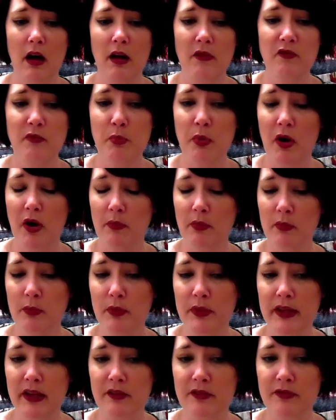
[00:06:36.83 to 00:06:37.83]
I've
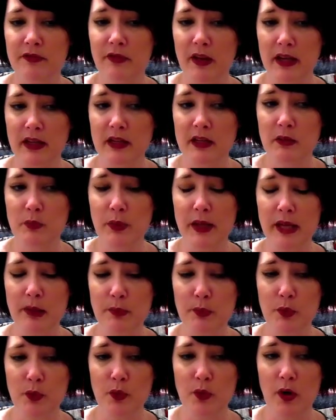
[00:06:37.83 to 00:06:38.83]
probably offended
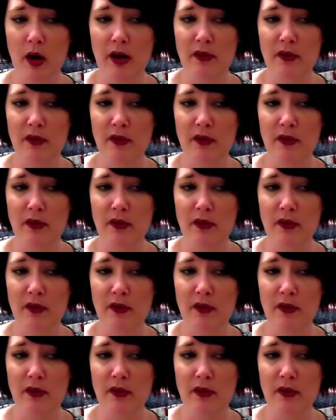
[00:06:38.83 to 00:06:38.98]
people.